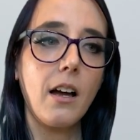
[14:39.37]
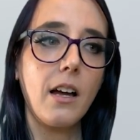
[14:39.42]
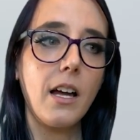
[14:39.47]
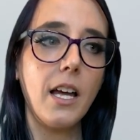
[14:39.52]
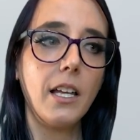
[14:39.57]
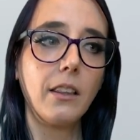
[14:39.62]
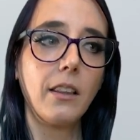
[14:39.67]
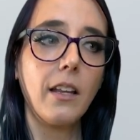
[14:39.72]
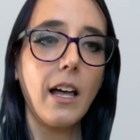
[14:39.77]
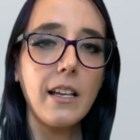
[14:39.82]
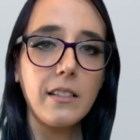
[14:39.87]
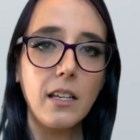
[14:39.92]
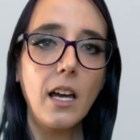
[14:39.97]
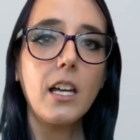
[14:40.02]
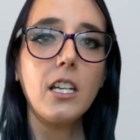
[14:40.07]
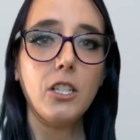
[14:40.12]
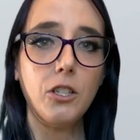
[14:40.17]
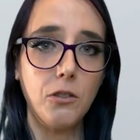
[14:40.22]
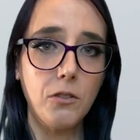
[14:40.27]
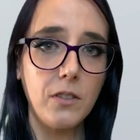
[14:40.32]
unless I
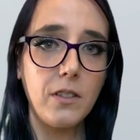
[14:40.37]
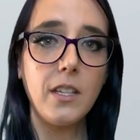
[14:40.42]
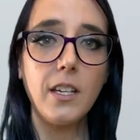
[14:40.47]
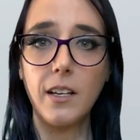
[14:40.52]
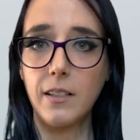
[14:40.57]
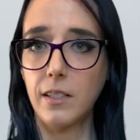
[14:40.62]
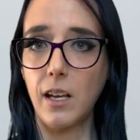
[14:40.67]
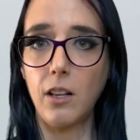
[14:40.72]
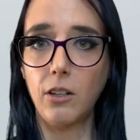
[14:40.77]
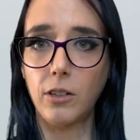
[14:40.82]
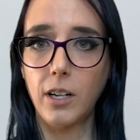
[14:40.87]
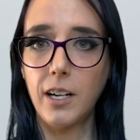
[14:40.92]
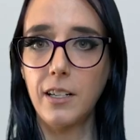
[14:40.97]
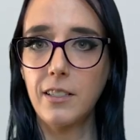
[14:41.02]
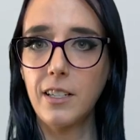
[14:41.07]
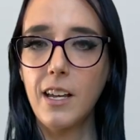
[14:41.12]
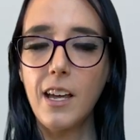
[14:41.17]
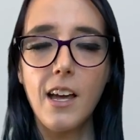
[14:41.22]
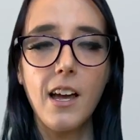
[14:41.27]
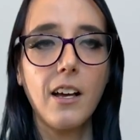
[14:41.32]
used the accelerant.